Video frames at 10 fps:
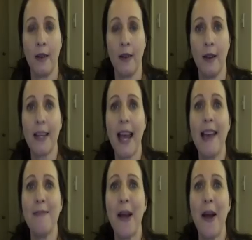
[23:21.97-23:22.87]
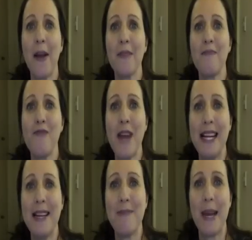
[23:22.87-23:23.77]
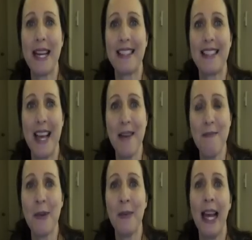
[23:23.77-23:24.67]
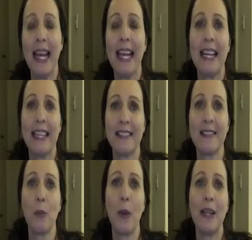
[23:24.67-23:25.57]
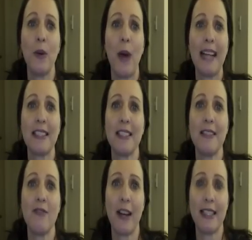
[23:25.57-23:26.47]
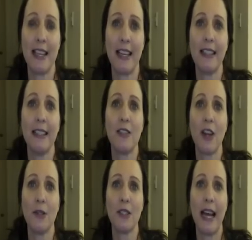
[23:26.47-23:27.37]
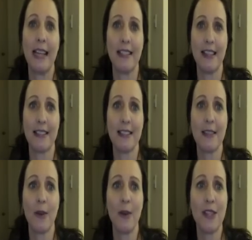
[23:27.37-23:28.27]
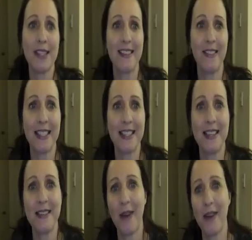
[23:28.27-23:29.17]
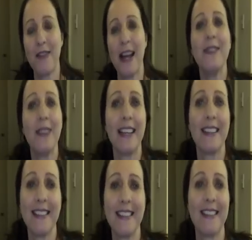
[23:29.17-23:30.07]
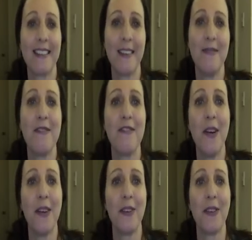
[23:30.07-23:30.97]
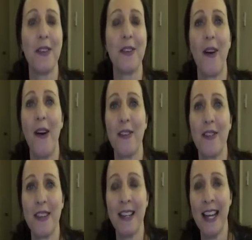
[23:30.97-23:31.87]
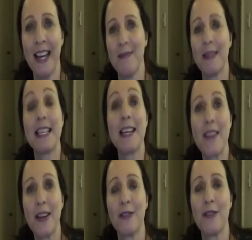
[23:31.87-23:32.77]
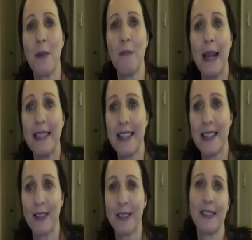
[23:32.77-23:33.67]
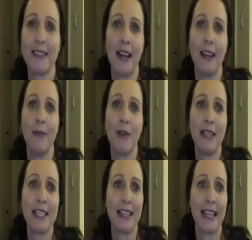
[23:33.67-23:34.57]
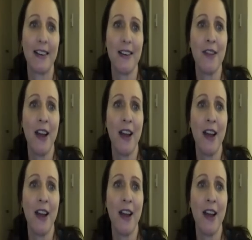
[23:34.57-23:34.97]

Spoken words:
Okay, my other really big tip is when you're actually writing, don't edit. So I found this is some first draft material from Pentecost originally, and